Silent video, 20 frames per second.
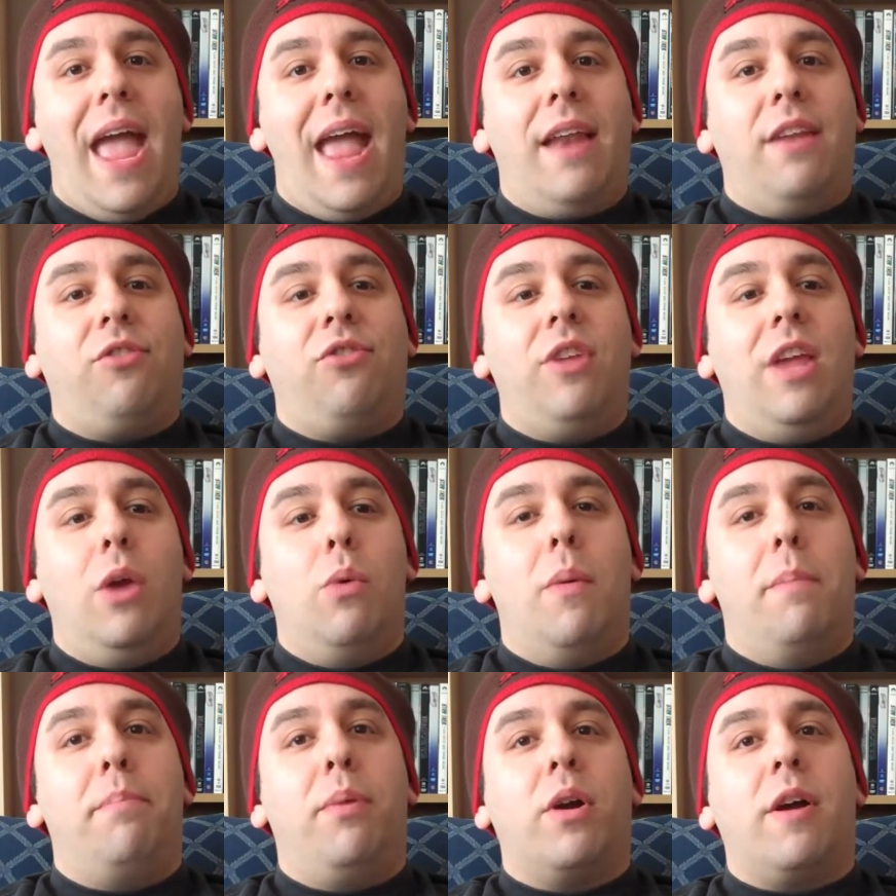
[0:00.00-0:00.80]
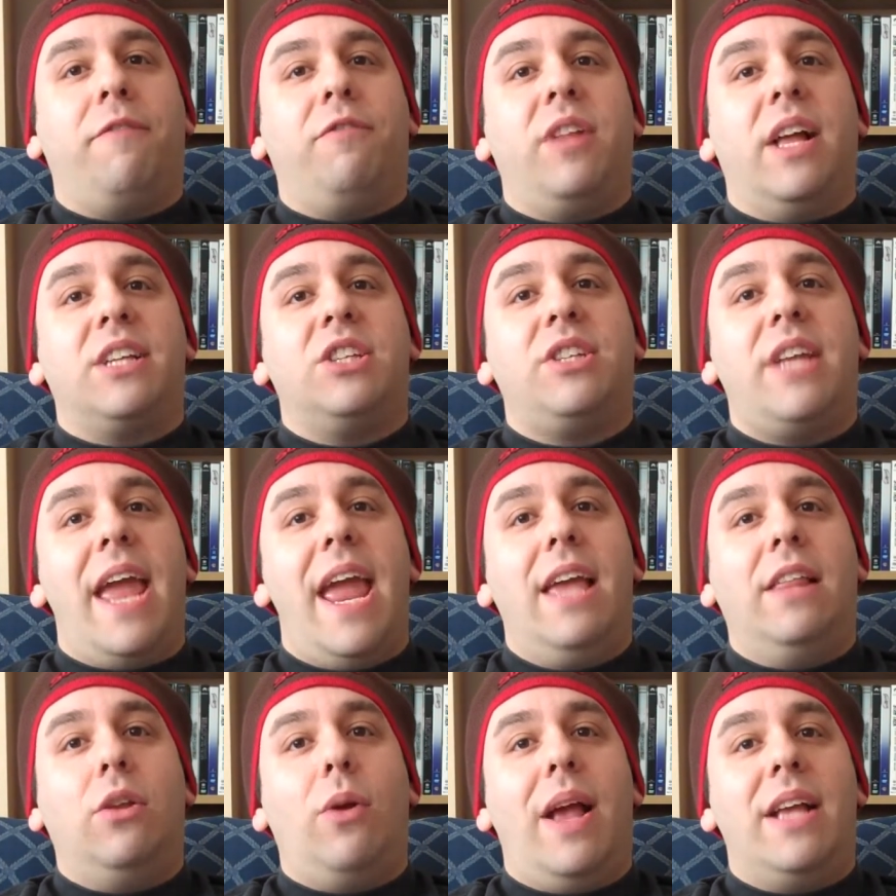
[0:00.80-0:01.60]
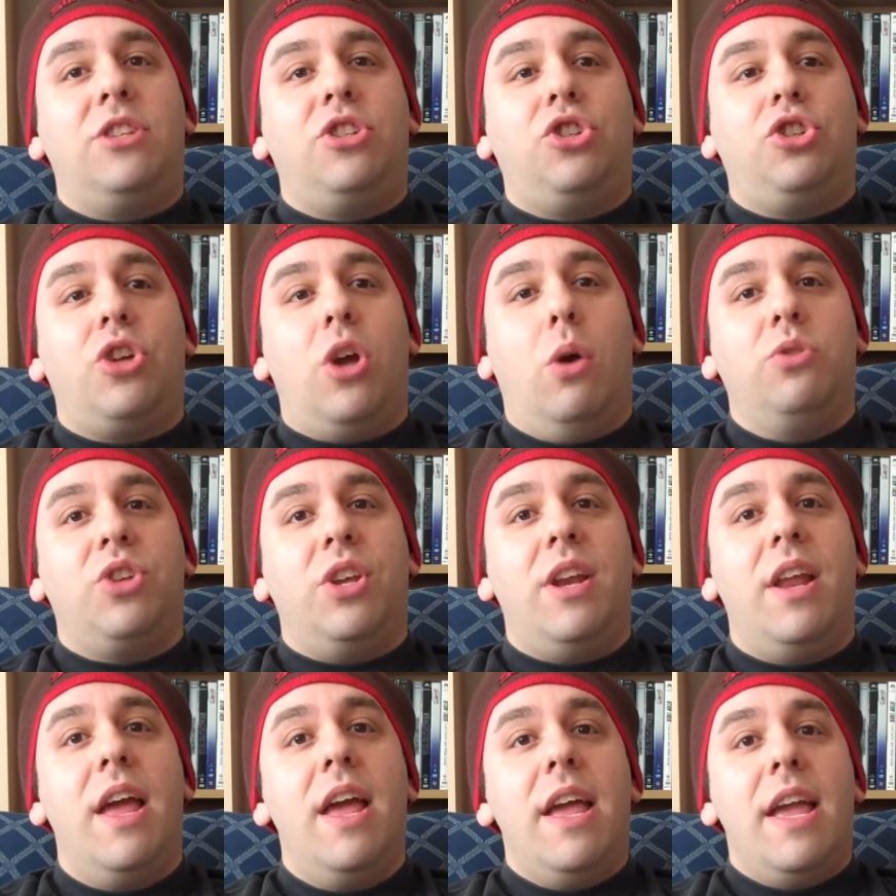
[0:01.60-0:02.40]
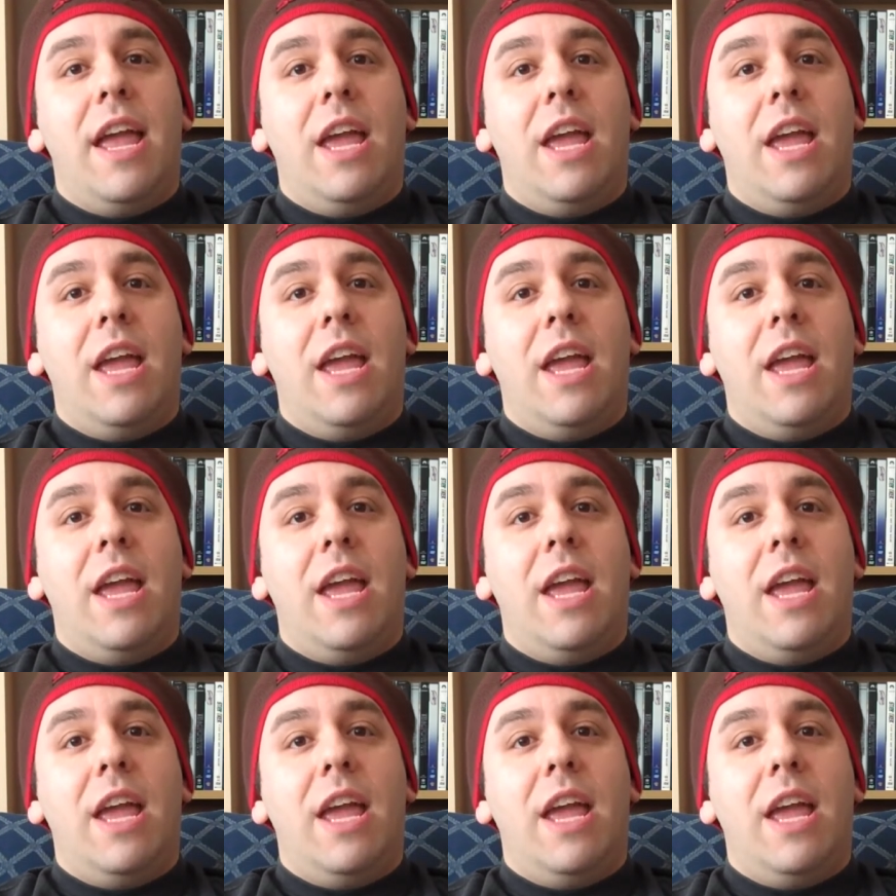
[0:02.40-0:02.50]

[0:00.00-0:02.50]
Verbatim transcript: and seeing what Bookaflix Taylor has chosen